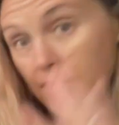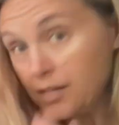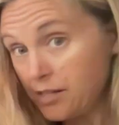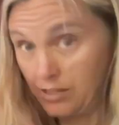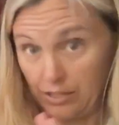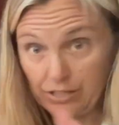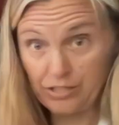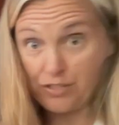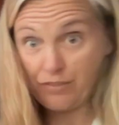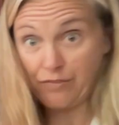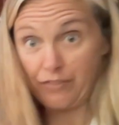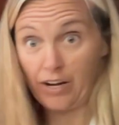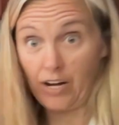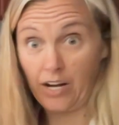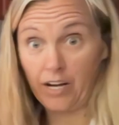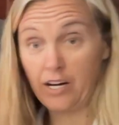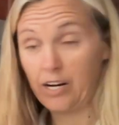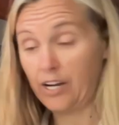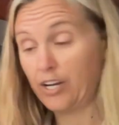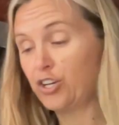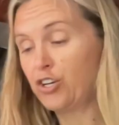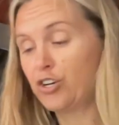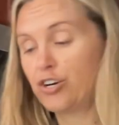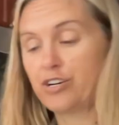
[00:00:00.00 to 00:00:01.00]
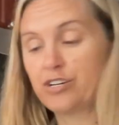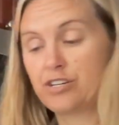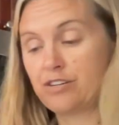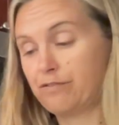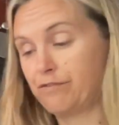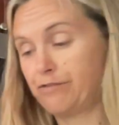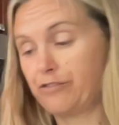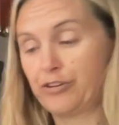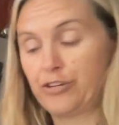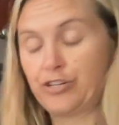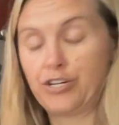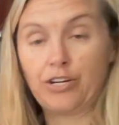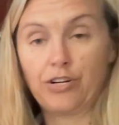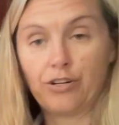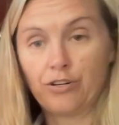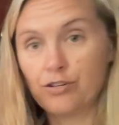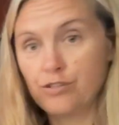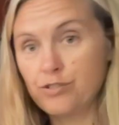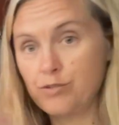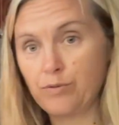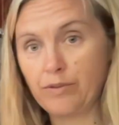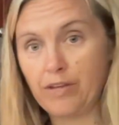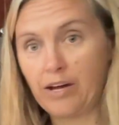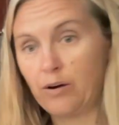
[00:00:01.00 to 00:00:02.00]
it's fine. I cooked it for
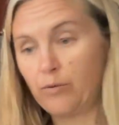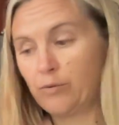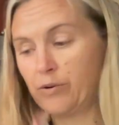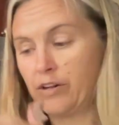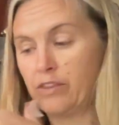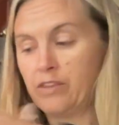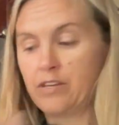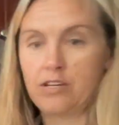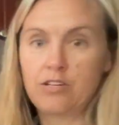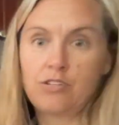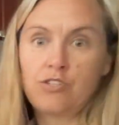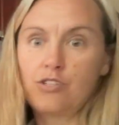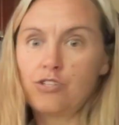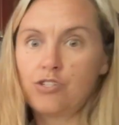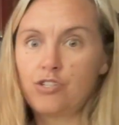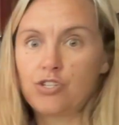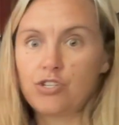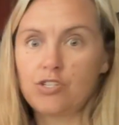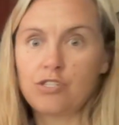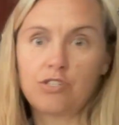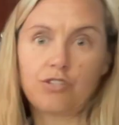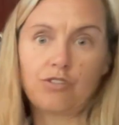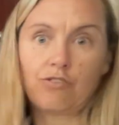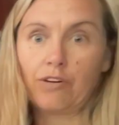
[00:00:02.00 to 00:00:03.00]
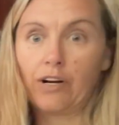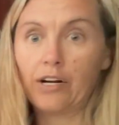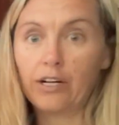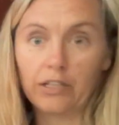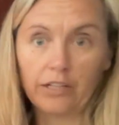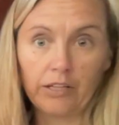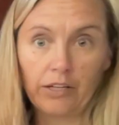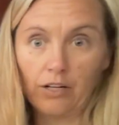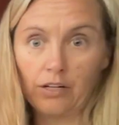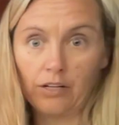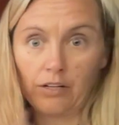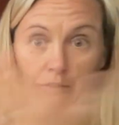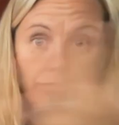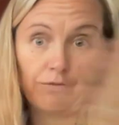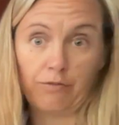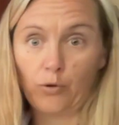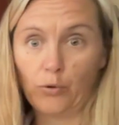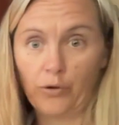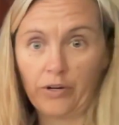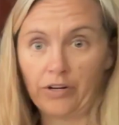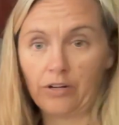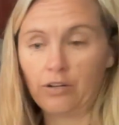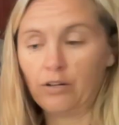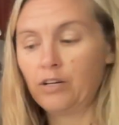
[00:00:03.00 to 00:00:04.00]
years without one of these, just directly on the
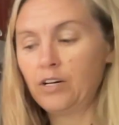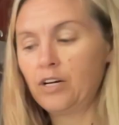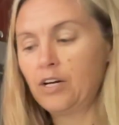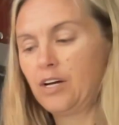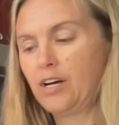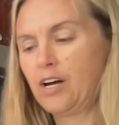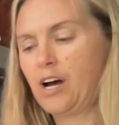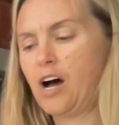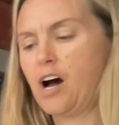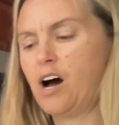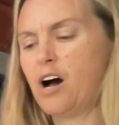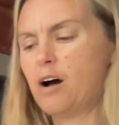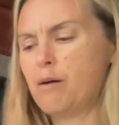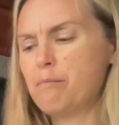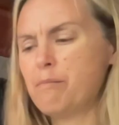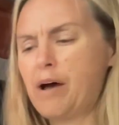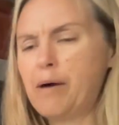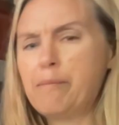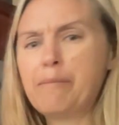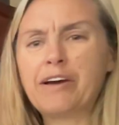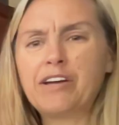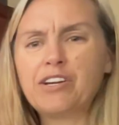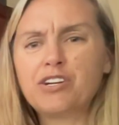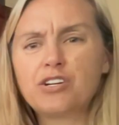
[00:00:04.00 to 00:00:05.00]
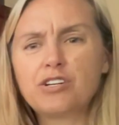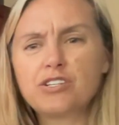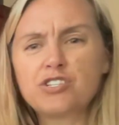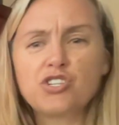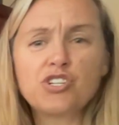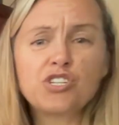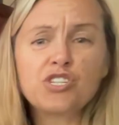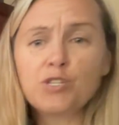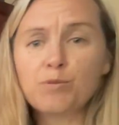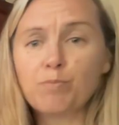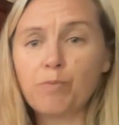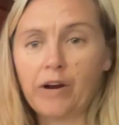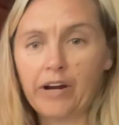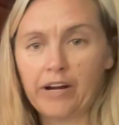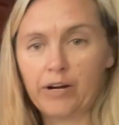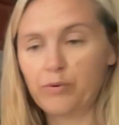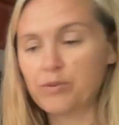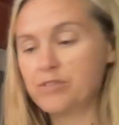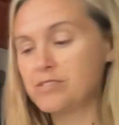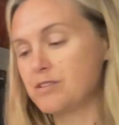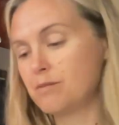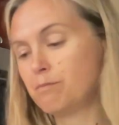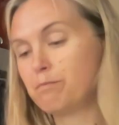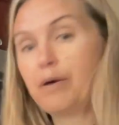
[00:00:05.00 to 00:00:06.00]
foil. I might just spray it with
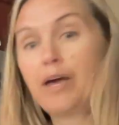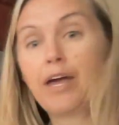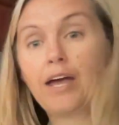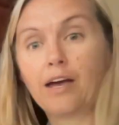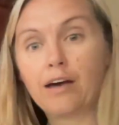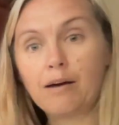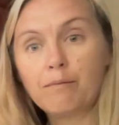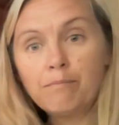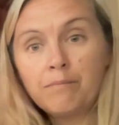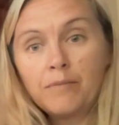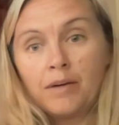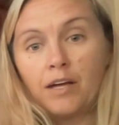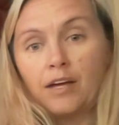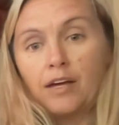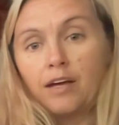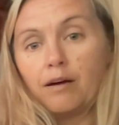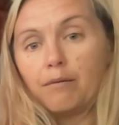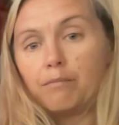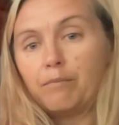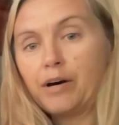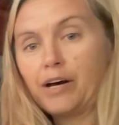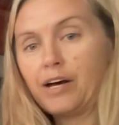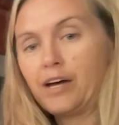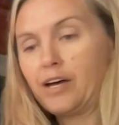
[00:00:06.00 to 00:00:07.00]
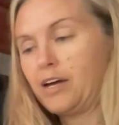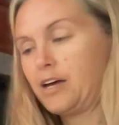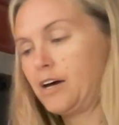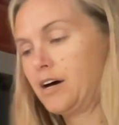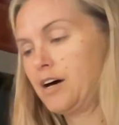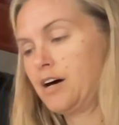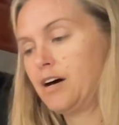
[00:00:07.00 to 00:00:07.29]
some pan, but